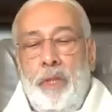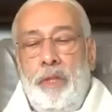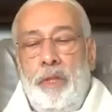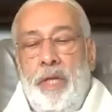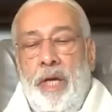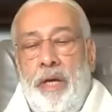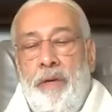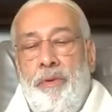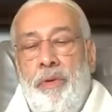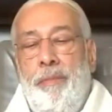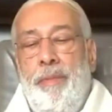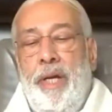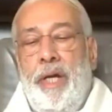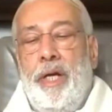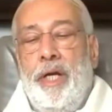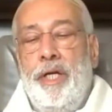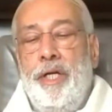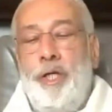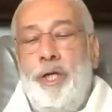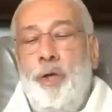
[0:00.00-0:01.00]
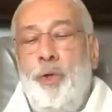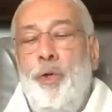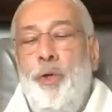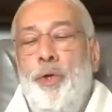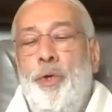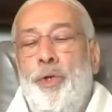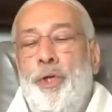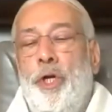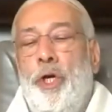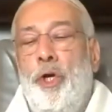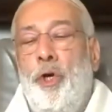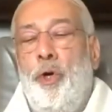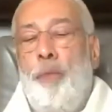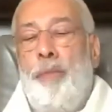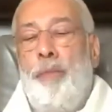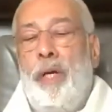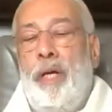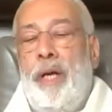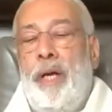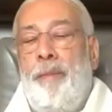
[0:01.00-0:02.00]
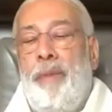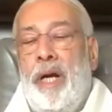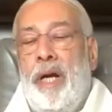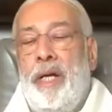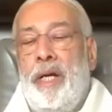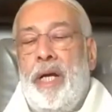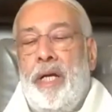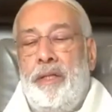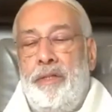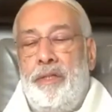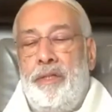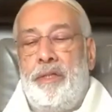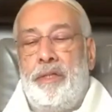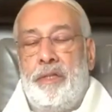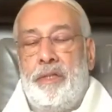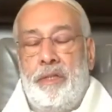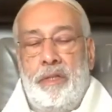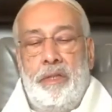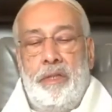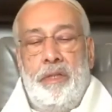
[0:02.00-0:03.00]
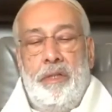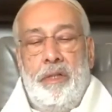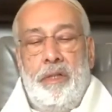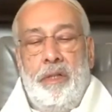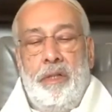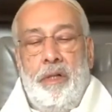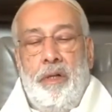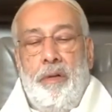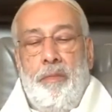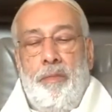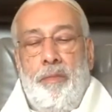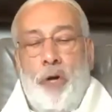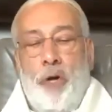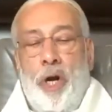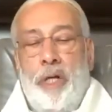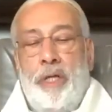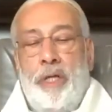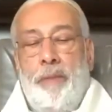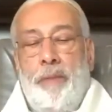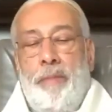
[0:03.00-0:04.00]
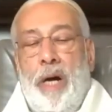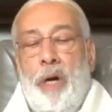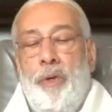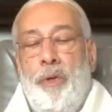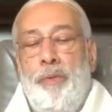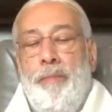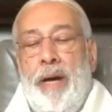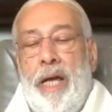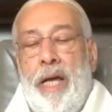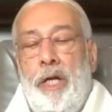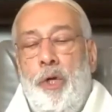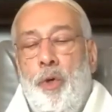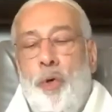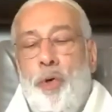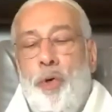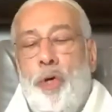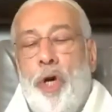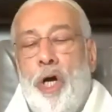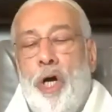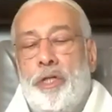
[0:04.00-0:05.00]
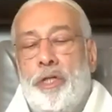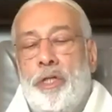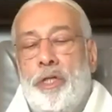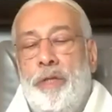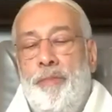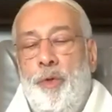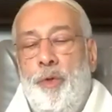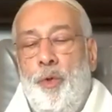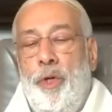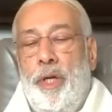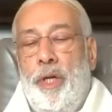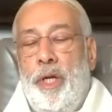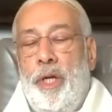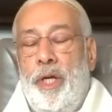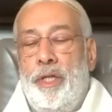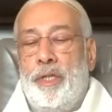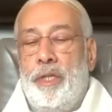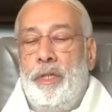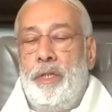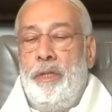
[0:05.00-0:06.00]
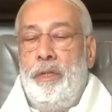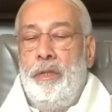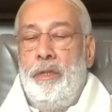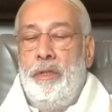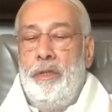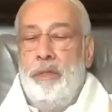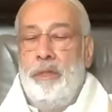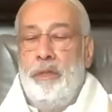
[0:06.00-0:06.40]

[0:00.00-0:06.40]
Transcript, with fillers: There will be continued global abundance brought about by low cost communication